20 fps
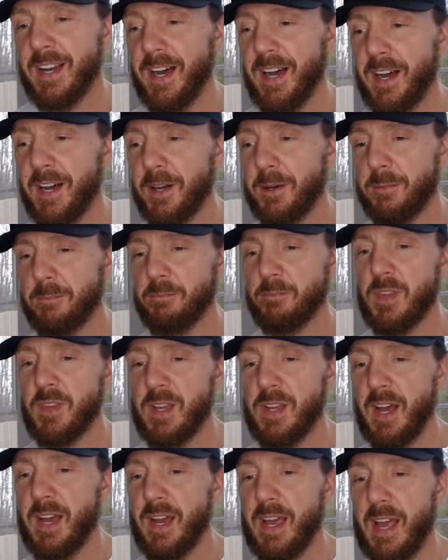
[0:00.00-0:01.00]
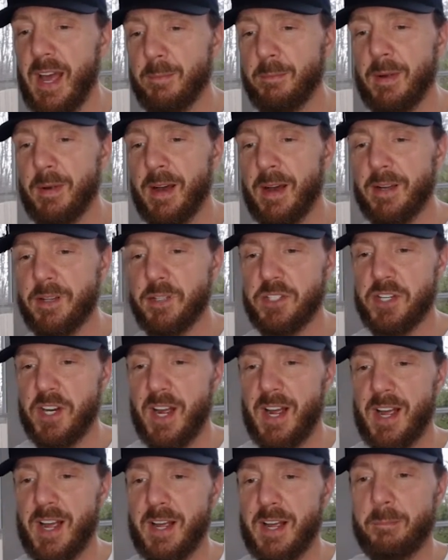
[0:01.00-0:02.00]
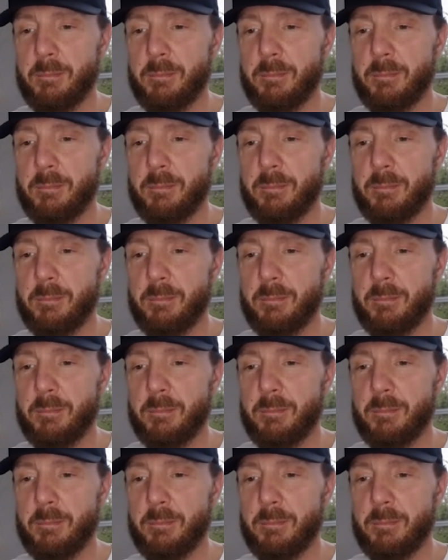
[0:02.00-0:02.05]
I got my giant